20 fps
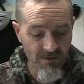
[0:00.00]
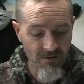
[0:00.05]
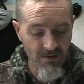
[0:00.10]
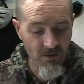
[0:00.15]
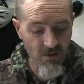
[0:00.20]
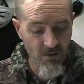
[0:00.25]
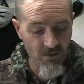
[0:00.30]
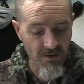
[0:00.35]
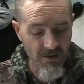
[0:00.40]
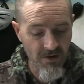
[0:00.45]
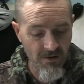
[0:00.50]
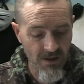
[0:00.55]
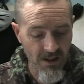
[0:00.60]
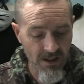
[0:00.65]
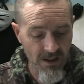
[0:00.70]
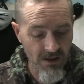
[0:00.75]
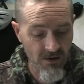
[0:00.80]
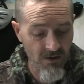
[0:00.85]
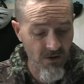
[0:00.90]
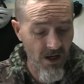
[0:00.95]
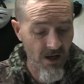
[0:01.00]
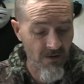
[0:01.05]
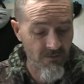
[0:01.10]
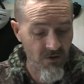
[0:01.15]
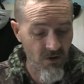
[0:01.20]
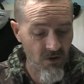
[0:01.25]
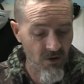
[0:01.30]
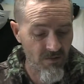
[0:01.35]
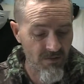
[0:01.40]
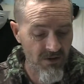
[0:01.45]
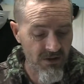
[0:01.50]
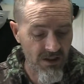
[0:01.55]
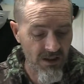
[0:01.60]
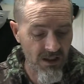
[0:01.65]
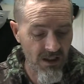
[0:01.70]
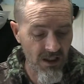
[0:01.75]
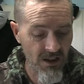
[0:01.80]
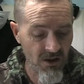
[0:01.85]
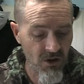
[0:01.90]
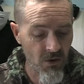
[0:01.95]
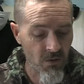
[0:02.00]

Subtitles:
Good afternoon, Mr. Keane.